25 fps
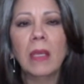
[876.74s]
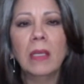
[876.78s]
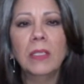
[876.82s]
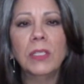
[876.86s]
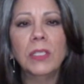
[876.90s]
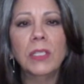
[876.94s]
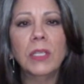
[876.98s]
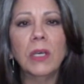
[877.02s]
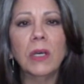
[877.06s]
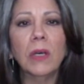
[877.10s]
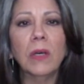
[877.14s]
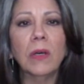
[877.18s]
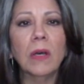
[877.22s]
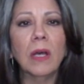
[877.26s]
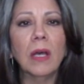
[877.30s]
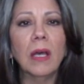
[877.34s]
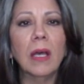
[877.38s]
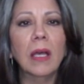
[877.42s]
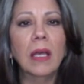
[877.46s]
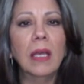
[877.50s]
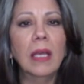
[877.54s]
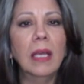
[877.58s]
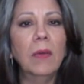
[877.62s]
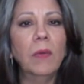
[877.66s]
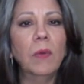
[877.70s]
So
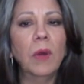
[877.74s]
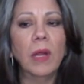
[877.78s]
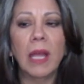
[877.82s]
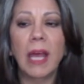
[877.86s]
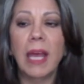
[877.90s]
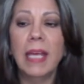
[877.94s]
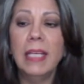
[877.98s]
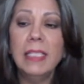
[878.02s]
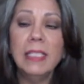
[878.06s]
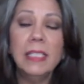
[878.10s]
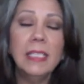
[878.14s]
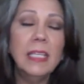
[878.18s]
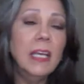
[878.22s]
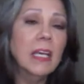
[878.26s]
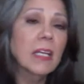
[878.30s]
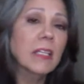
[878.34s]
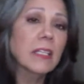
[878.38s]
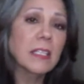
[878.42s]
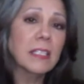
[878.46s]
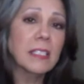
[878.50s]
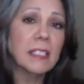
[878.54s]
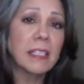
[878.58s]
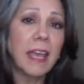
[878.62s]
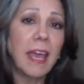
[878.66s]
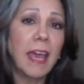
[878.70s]
when I see on
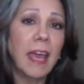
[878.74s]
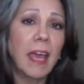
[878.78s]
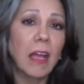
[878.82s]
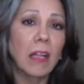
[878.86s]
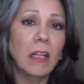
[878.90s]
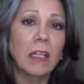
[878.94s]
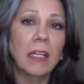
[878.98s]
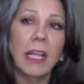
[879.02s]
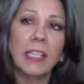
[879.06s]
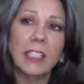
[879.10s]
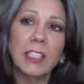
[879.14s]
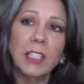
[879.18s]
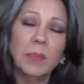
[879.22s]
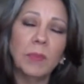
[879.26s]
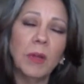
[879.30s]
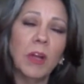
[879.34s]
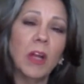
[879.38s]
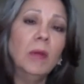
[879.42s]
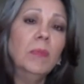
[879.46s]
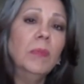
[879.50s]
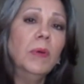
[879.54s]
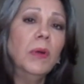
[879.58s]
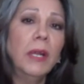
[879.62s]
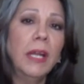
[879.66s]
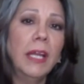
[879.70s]
the scale, like
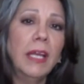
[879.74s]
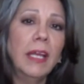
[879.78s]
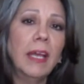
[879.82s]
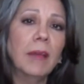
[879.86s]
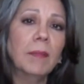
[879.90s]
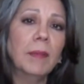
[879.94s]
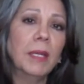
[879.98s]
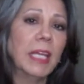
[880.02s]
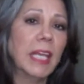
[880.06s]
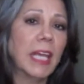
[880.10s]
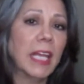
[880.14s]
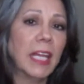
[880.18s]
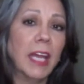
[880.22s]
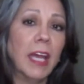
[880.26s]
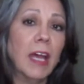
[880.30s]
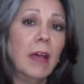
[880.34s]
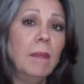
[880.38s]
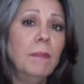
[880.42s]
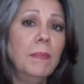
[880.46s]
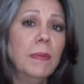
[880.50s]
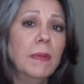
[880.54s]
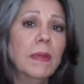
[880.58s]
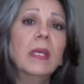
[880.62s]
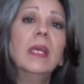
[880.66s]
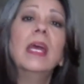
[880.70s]
tomorrow morning, I'm going to get
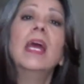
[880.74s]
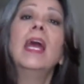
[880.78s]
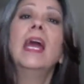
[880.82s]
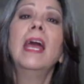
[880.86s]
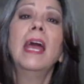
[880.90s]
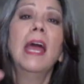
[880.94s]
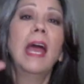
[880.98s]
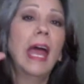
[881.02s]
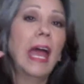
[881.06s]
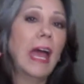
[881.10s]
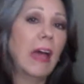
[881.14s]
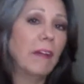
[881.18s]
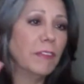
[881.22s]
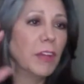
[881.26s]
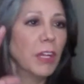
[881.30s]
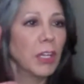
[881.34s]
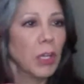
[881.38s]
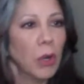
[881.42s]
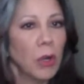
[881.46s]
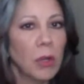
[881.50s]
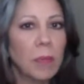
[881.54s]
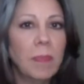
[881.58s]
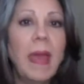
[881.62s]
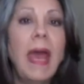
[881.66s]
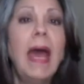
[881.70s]
up after I
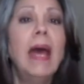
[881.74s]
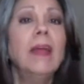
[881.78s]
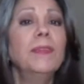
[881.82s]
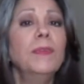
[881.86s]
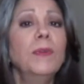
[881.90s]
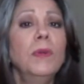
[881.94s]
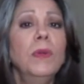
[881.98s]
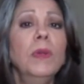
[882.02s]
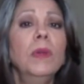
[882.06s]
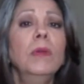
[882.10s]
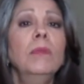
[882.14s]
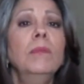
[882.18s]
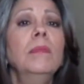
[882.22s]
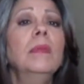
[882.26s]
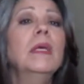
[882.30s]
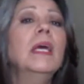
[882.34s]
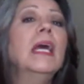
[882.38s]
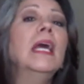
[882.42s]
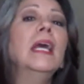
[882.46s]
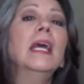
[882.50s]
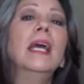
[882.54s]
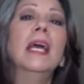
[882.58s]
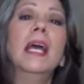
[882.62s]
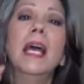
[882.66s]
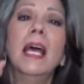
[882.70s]
go to the bathroom.
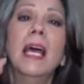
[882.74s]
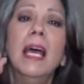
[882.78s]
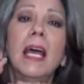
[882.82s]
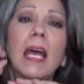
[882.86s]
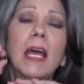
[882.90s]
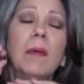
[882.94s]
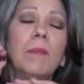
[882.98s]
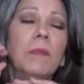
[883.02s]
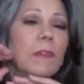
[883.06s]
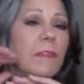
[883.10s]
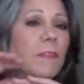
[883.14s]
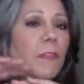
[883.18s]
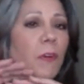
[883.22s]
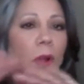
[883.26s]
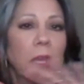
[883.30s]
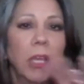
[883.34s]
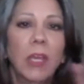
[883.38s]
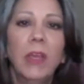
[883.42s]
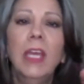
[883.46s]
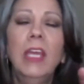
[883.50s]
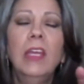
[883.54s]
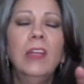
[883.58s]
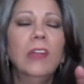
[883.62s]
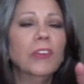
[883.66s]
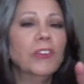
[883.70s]
Before you
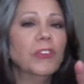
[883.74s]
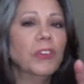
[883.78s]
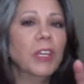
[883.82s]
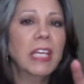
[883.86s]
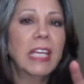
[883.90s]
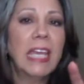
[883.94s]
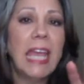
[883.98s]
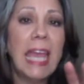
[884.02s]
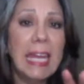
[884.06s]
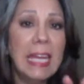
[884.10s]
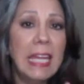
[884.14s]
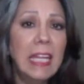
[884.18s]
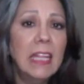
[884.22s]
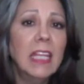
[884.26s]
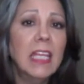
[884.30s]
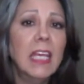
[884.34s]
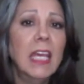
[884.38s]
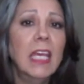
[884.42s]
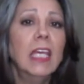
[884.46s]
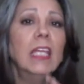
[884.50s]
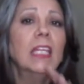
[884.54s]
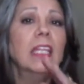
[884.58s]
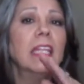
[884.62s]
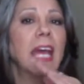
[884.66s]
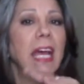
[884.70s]
eat or drink
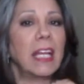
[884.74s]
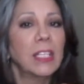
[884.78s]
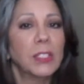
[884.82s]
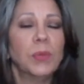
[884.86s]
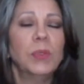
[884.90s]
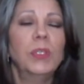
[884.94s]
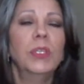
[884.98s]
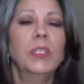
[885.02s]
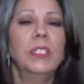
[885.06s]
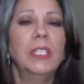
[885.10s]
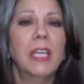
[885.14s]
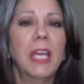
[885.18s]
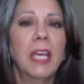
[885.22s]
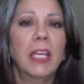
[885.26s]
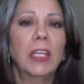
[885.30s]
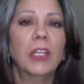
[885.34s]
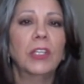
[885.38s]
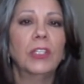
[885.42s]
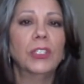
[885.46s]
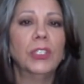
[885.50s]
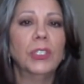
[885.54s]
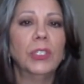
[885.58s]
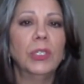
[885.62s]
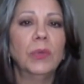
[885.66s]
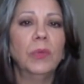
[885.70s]
anything, that's when you take
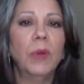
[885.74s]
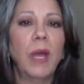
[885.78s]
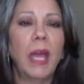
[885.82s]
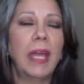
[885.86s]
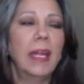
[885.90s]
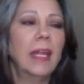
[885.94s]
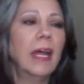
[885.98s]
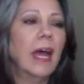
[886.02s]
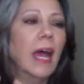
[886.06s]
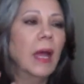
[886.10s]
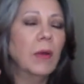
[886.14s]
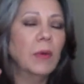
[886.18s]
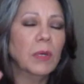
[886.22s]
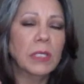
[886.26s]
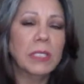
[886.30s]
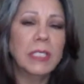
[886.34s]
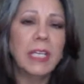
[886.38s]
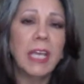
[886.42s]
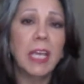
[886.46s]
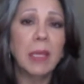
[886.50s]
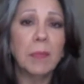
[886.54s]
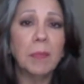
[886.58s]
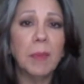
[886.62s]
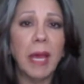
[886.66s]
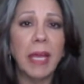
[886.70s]
your true weight. I will
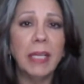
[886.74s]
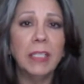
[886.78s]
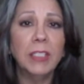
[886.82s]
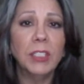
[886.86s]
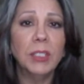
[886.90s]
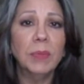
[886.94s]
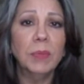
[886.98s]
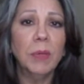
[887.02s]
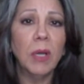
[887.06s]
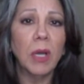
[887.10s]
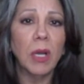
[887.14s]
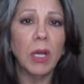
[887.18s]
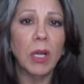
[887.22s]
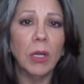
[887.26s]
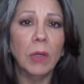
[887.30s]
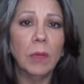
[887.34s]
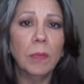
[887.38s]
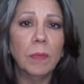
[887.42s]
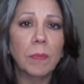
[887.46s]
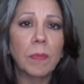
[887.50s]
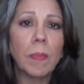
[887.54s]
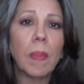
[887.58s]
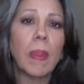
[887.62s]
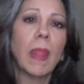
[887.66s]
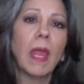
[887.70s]
take mine tomorrow,
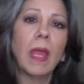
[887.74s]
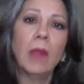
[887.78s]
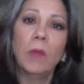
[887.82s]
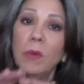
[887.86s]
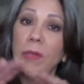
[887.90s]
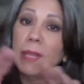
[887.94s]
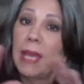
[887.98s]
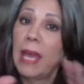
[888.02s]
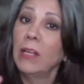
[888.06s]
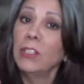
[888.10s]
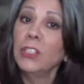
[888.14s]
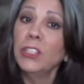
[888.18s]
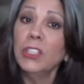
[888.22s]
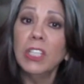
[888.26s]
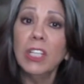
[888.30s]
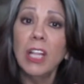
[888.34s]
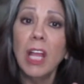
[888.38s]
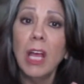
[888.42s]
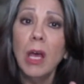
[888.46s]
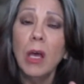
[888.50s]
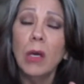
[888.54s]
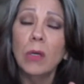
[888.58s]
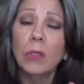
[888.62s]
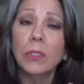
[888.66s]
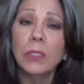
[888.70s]
and without your
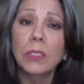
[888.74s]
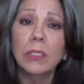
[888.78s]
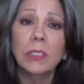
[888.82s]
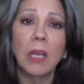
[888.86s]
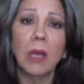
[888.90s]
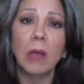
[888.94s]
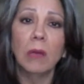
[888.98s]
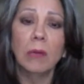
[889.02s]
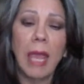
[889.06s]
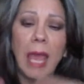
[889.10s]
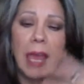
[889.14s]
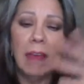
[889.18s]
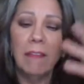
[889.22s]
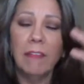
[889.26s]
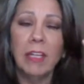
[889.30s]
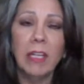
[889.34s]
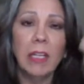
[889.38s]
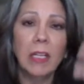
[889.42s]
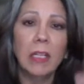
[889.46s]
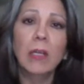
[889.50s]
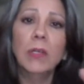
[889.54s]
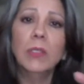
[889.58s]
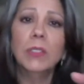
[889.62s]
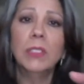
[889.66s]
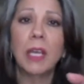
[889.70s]
clothes, don't have any
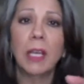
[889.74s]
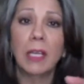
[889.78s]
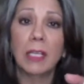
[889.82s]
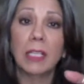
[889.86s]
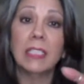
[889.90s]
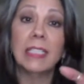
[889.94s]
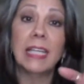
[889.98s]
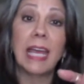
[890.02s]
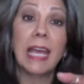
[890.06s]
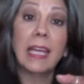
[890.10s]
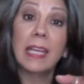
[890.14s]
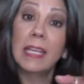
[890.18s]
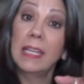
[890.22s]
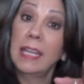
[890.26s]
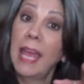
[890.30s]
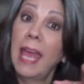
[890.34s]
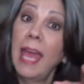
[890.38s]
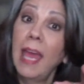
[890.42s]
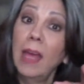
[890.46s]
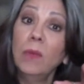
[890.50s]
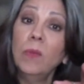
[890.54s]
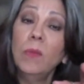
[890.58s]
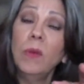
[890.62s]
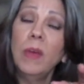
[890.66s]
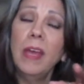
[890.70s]
clothes on because that can
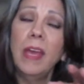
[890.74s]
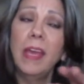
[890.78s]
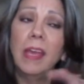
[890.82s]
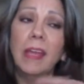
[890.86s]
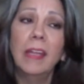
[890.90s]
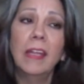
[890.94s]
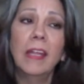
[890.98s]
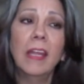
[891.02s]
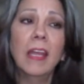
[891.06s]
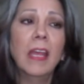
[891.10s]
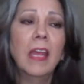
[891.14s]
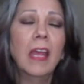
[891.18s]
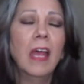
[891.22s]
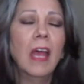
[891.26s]
add weight.